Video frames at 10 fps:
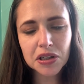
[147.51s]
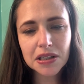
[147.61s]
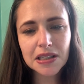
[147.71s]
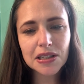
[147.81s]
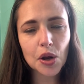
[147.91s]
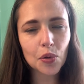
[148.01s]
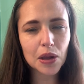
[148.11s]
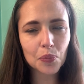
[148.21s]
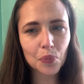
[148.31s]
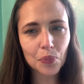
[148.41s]
This is the
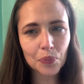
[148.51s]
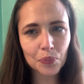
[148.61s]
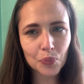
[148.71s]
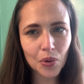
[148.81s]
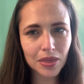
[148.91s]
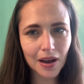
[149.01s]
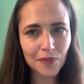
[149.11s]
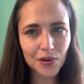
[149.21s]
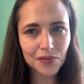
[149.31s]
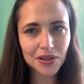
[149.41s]
only one that I've
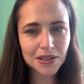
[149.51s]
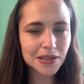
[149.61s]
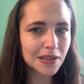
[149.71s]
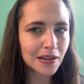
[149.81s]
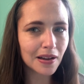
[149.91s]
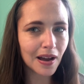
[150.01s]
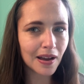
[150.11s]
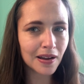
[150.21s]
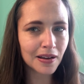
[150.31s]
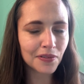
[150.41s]
read of his that
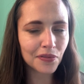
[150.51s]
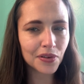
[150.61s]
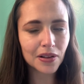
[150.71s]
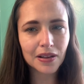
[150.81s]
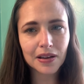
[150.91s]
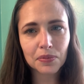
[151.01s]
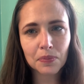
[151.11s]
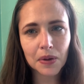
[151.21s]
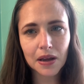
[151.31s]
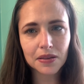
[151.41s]
I feel like,
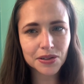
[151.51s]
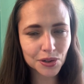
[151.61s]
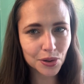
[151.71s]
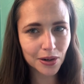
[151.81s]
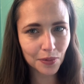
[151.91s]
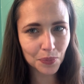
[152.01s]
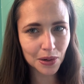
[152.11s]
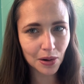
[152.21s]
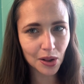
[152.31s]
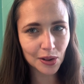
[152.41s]
man, this could have
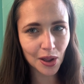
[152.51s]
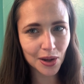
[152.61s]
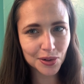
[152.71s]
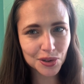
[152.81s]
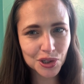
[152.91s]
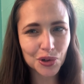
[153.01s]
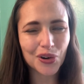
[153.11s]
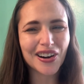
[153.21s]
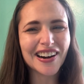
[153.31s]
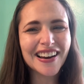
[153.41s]
been a lot
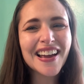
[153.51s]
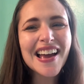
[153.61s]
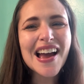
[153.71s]
shorter.